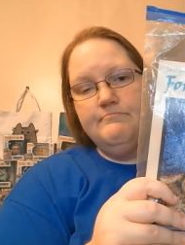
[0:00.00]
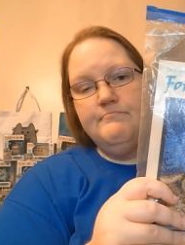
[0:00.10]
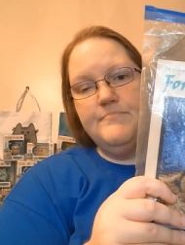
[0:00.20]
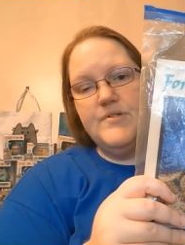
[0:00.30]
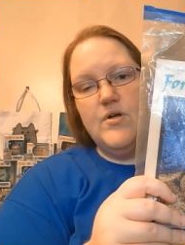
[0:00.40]

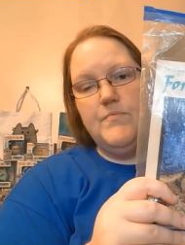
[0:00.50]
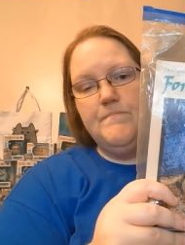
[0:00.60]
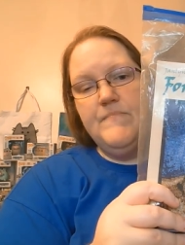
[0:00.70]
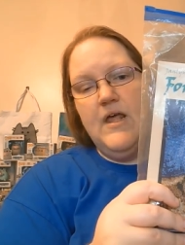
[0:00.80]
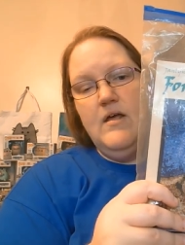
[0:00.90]
so
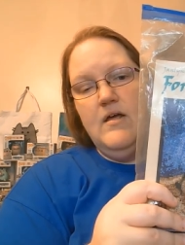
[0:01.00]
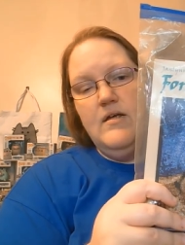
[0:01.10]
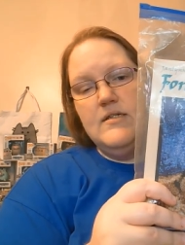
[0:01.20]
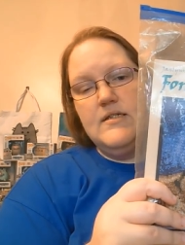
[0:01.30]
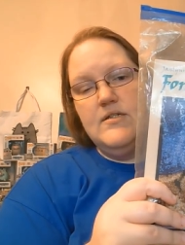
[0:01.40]

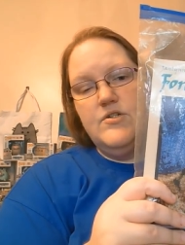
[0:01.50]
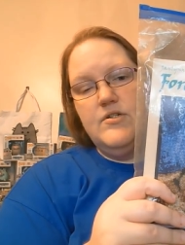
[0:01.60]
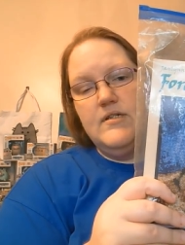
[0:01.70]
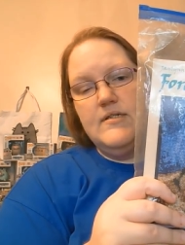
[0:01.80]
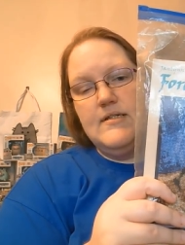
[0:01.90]
Stitch
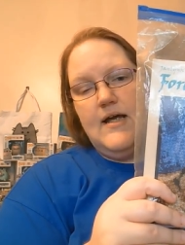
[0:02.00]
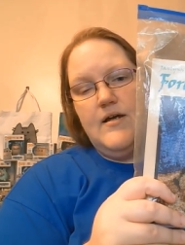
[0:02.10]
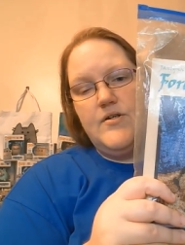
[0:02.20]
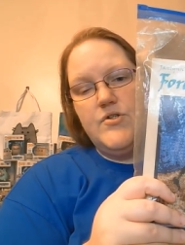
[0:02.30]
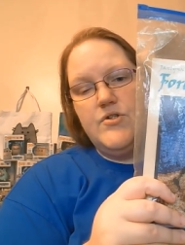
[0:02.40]
the
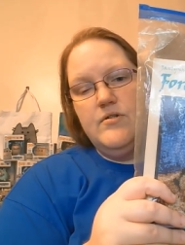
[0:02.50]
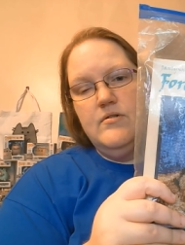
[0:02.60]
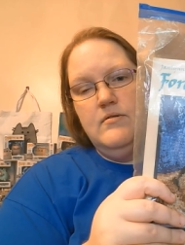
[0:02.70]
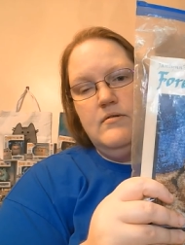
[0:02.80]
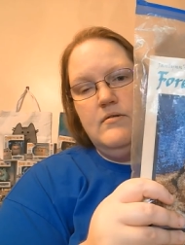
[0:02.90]
stash
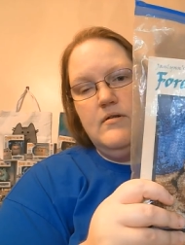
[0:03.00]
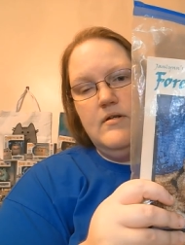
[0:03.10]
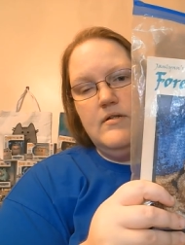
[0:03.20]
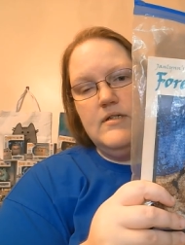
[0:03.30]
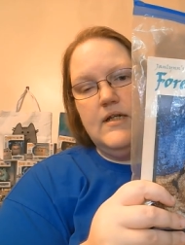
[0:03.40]

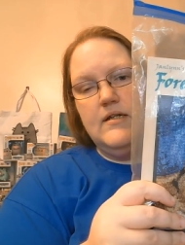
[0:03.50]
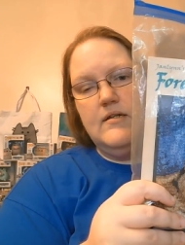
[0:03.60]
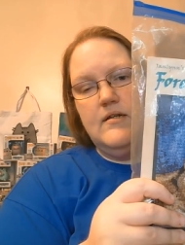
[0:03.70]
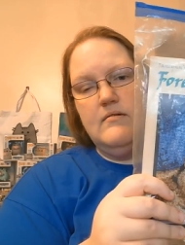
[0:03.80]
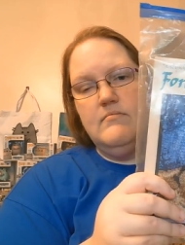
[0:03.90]
to get
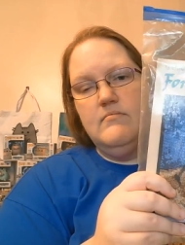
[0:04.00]
the